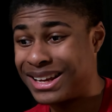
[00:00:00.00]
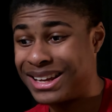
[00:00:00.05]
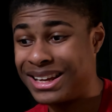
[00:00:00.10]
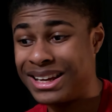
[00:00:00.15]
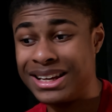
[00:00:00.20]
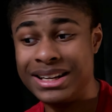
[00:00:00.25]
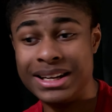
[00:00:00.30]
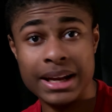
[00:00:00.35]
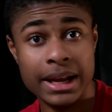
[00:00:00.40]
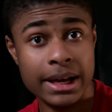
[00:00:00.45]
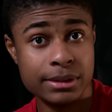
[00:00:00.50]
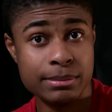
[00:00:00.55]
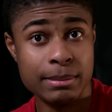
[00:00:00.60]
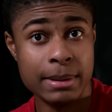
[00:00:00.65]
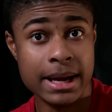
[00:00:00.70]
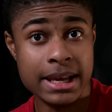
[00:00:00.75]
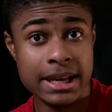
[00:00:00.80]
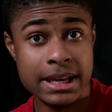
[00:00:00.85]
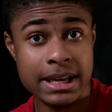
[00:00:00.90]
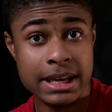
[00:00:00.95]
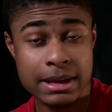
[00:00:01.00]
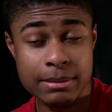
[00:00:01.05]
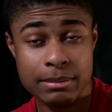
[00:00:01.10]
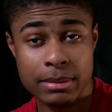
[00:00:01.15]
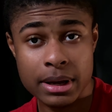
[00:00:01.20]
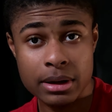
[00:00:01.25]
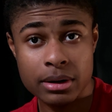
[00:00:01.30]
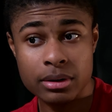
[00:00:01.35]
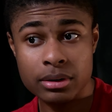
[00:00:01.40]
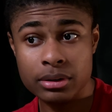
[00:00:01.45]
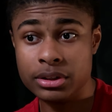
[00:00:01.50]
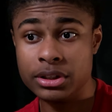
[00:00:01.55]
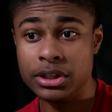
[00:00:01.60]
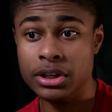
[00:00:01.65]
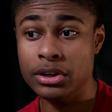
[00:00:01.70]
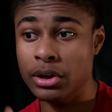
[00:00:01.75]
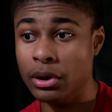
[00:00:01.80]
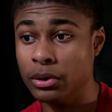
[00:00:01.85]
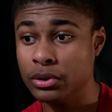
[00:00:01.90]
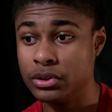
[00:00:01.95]
I can connect my email
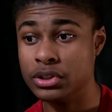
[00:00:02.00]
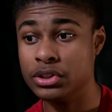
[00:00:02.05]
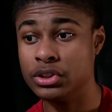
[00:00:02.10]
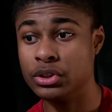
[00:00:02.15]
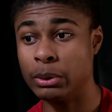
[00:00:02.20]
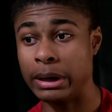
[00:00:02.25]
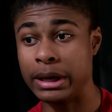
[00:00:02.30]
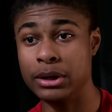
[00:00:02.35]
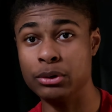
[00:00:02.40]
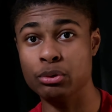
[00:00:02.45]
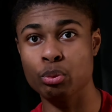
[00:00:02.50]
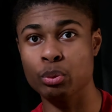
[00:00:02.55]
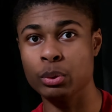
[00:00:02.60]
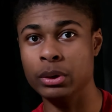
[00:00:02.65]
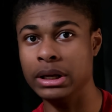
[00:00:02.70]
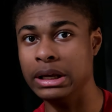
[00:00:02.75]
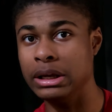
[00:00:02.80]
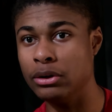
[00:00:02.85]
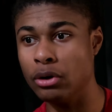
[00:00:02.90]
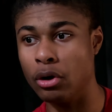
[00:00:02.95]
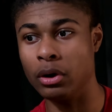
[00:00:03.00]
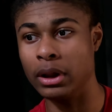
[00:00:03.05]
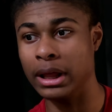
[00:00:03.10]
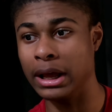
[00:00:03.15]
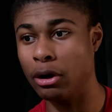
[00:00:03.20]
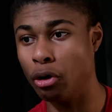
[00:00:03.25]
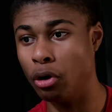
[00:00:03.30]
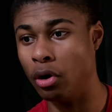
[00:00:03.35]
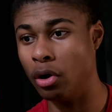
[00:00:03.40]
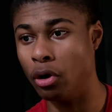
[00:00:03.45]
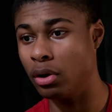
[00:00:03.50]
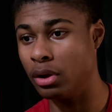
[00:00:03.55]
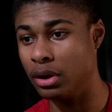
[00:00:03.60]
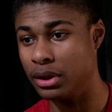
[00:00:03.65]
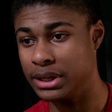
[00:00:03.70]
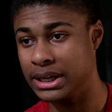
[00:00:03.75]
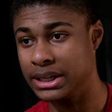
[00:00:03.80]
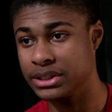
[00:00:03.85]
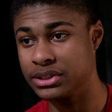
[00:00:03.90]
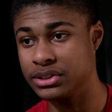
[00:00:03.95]
to Notion so I can read like all
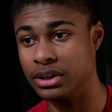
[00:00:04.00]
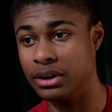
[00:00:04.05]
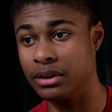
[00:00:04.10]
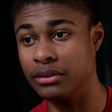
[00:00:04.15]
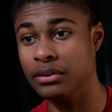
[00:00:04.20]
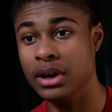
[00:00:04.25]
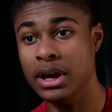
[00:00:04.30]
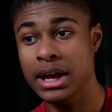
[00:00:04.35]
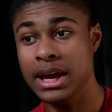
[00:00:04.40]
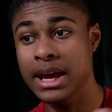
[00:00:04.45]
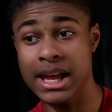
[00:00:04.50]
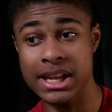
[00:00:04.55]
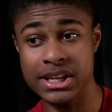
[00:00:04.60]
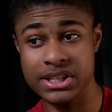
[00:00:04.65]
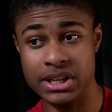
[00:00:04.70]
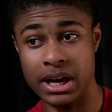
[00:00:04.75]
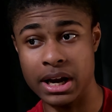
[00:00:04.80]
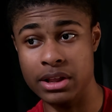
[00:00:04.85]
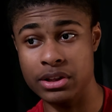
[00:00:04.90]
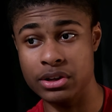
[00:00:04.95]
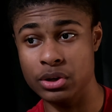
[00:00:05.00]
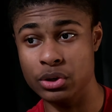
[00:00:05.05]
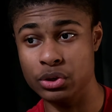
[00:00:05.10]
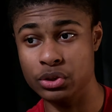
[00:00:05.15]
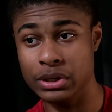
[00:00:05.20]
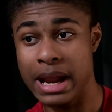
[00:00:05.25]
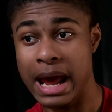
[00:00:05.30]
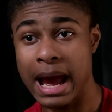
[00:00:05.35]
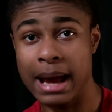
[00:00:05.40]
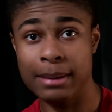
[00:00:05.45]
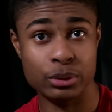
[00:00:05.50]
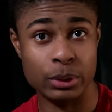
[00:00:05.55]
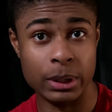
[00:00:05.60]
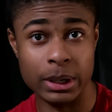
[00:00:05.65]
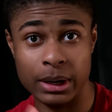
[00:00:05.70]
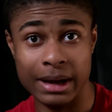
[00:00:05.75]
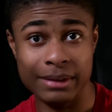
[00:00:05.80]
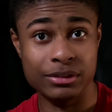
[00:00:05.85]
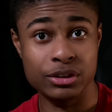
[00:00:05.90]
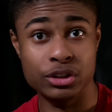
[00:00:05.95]
of that stuff inside of the Notion app, so I
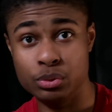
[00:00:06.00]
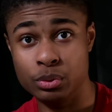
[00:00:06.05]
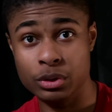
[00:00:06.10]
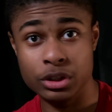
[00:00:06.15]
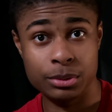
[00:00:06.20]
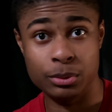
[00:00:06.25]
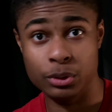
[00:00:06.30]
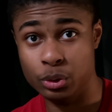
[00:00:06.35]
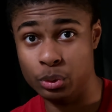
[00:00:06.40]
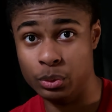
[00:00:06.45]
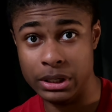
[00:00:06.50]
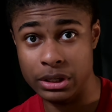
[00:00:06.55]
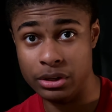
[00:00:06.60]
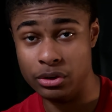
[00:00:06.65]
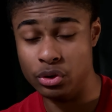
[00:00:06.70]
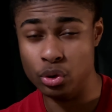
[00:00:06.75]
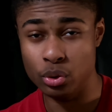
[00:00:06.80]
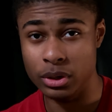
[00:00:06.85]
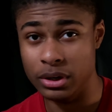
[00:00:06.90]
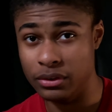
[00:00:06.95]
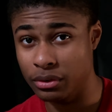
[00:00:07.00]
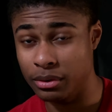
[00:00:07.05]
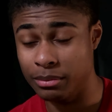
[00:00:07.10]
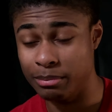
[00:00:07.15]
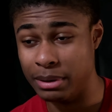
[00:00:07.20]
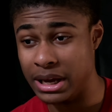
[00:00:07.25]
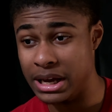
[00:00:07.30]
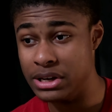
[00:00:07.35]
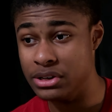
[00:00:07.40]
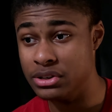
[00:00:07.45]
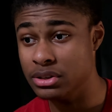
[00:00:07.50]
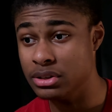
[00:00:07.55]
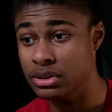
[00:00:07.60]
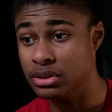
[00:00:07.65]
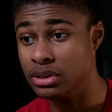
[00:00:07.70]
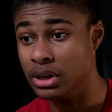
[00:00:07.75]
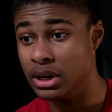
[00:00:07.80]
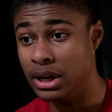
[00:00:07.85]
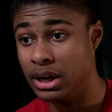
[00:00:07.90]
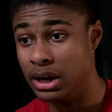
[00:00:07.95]
don't have to switch between two different
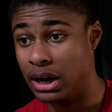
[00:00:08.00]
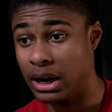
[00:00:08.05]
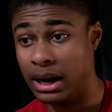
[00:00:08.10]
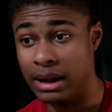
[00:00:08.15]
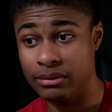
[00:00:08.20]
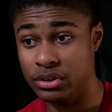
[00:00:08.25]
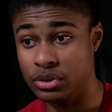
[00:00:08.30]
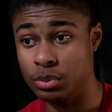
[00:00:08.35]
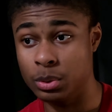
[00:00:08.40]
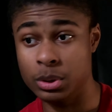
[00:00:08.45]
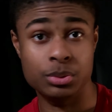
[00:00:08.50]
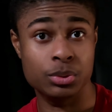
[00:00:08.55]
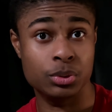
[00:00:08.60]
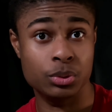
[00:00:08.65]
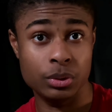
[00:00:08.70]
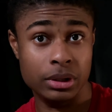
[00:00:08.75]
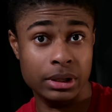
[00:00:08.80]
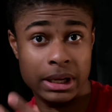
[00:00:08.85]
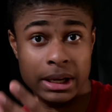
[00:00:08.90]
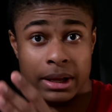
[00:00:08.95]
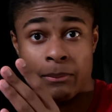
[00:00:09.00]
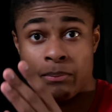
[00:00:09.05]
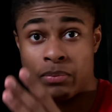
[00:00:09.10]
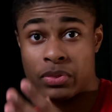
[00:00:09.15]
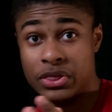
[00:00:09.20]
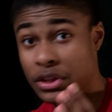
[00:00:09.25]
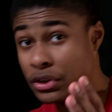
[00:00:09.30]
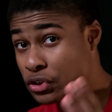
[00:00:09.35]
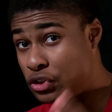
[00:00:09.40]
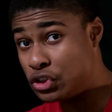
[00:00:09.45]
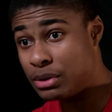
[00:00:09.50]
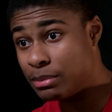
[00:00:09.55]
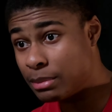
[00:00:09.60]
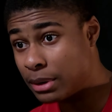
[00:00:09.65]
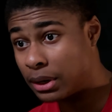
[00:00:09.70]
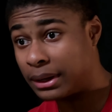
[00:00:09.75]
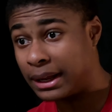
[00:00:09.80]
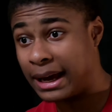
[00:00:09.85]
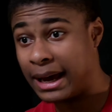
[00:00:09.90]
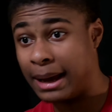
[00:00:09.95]
pages. I don't have to switch between like the
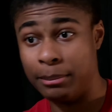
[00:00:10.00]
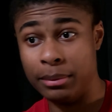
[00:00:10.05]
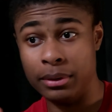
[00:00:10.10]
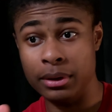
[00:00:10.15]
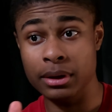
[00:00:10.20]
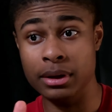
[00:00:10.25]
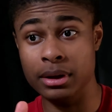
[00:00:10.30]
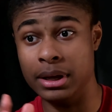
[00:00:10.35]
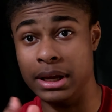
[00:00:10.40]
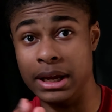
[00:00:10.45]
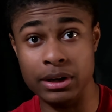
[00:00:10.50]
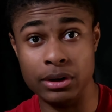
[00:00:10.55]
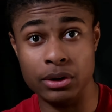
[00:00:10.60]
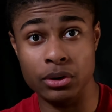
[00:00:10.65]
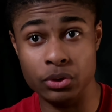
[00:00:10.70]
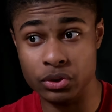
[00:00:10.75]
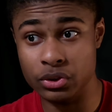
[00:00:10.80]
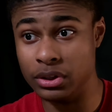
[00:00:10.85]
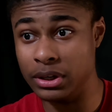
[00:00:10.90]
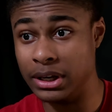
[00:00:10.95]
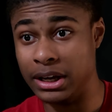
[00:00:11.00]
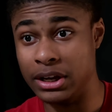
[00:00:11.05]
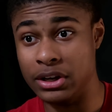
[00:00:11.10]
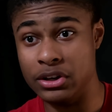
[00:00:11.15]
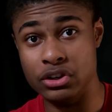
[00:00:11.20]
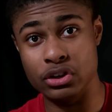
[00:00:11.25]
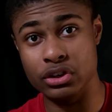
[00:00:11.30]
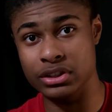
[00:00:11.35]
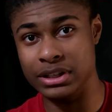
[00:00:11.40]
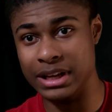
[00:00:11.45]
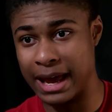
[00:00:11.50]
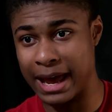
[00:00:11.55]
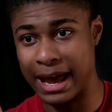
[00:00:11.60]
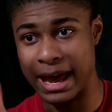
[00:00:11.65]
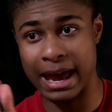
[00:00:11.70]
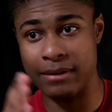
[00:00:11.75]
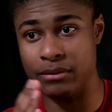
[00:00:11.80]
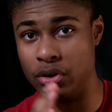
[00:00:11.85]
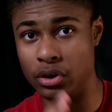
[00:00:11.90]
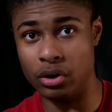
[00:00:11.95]
Gmail app and Notion. I can just
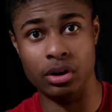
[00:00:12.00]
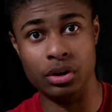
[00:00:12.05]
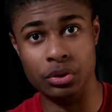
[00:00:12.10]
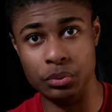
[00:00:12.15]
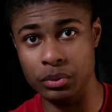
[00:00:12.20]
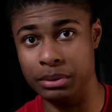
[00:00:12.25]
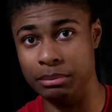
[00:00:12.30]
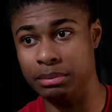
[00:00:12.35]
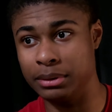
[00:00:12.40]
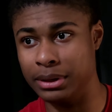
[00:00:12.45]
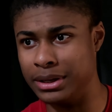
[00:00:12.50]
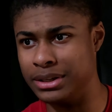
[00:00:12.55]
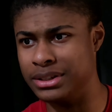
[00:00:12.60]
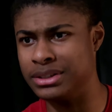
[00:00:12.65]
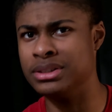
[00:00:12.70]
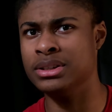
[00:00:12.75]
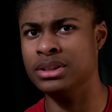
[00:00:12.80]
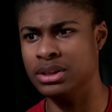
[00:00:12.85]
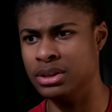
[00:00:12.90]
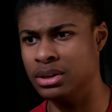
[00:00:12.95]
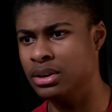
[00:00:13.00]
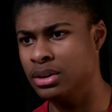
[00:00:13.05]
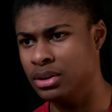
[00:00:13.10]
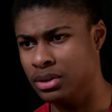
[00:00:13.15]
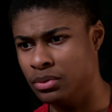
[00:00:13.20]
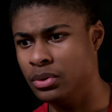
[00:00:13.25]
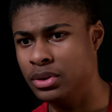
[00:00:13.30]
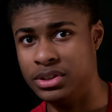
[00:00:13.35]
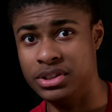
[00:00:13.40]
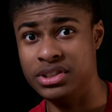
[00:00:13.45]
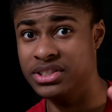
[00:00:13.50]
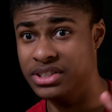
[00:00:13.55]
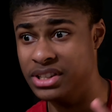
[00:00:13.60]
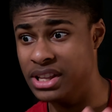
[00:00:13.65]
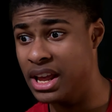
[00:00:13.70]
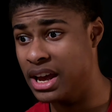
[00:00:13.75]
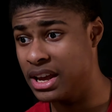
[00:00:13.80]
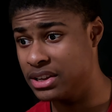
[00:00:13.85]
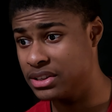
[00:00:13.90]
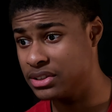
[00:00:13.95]
have it all in one place, which is
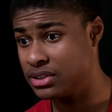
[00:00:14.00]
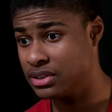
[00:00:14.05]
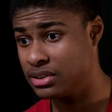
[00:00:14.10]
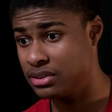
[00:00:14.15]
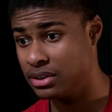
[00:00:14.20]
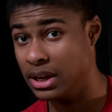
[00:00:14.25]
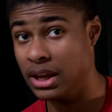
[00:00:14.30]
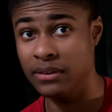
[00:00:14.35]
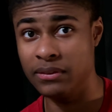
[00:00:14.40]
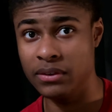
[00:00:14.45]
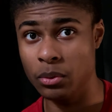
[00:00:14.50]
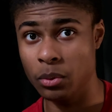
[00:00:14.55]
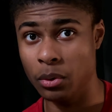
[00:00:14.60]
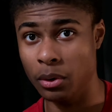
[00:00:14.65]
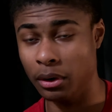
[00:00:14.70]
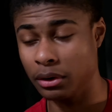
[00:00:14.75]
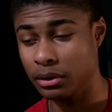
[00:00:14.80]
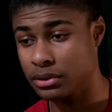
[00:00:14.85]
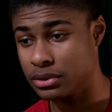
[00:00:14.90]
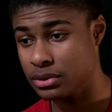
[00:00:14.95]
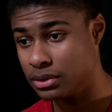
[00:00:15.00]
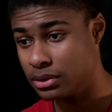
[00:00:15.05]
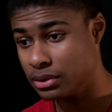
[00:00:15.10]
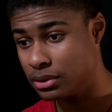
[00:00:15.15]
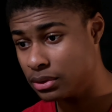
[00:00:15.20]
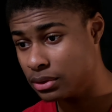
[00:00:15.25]
nice if it works.